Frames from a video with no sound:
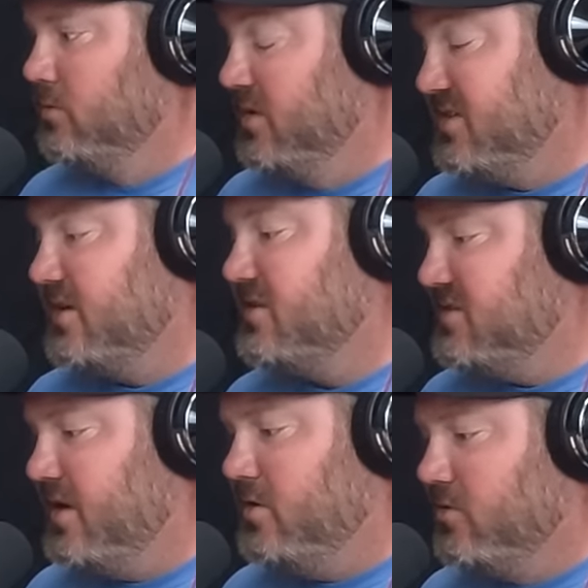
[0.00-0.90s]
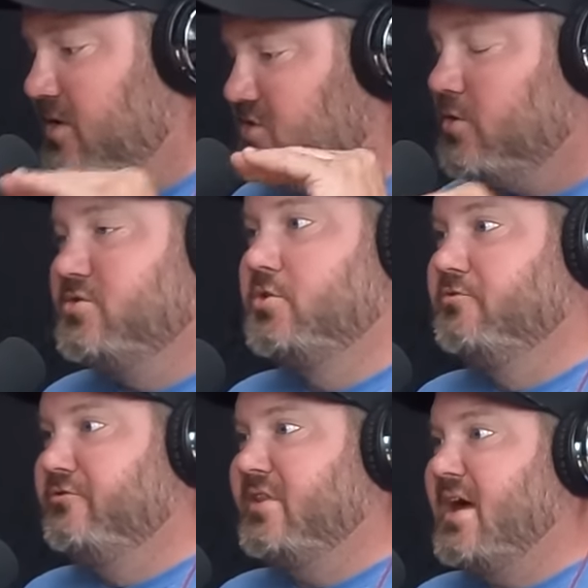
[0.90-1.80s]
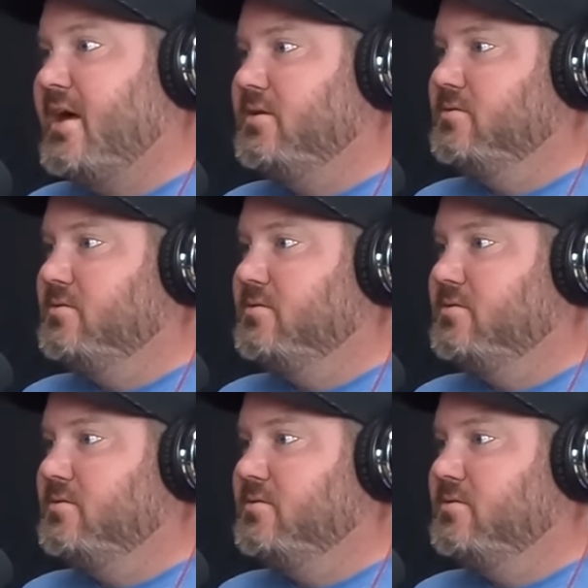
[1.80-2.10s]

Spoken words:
It's got the tail and it's also flat.